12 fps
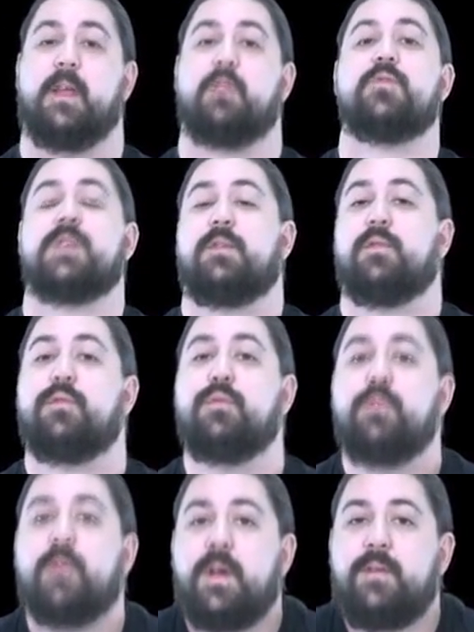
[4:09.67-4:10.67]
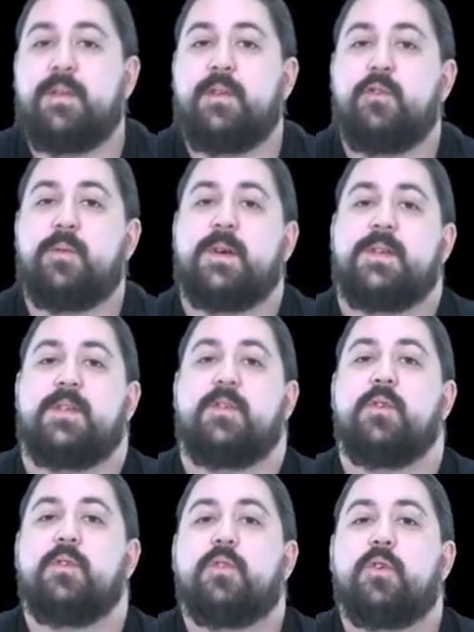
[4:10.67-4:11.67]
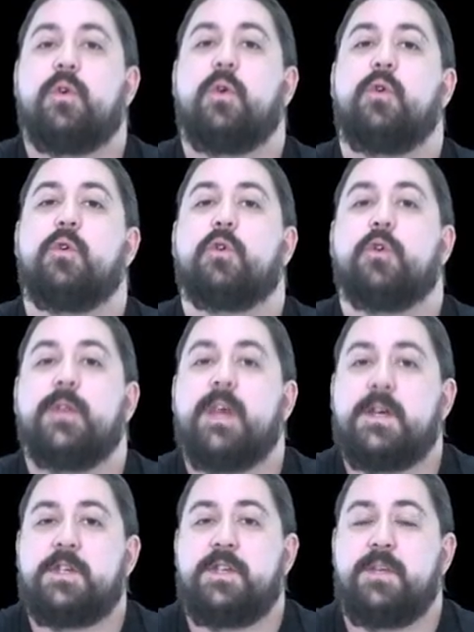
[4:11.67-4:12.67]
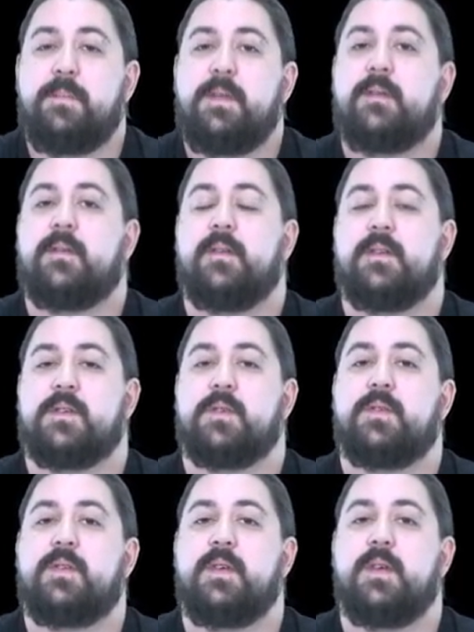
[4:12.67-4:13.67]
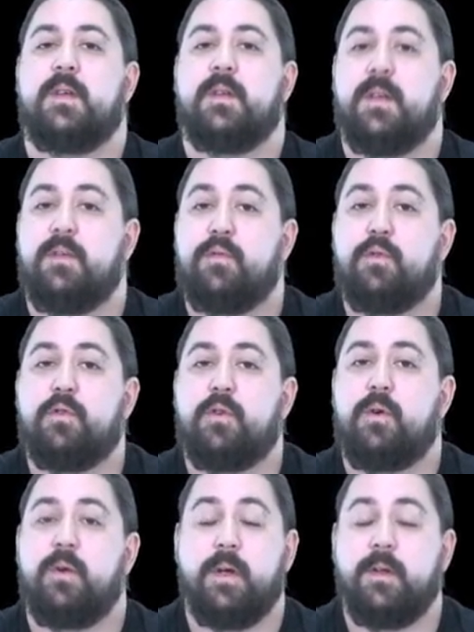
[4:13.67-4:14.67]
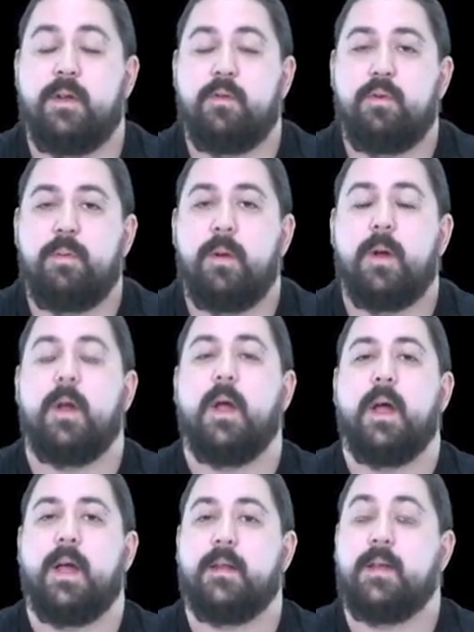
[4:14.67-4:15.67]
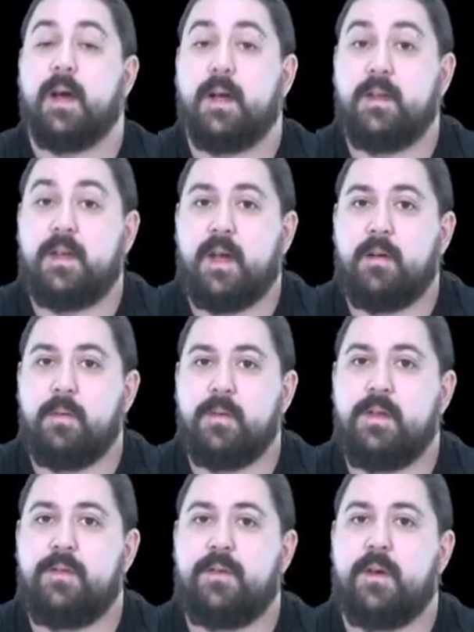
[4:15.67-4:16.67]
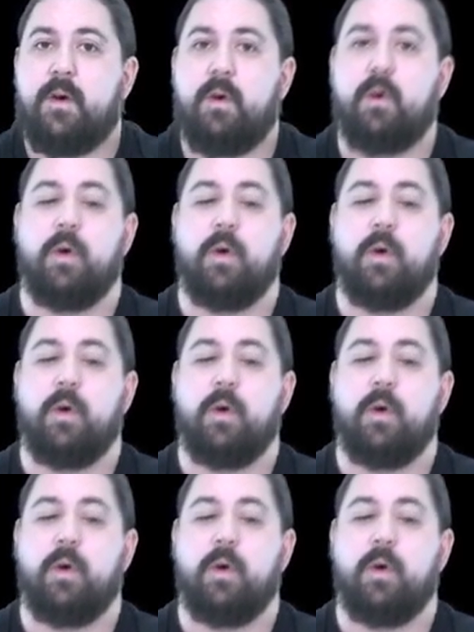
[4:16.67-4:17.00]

And we saw in the previous video that the way the bits of integers, floats and doubles are encoded differ drastically.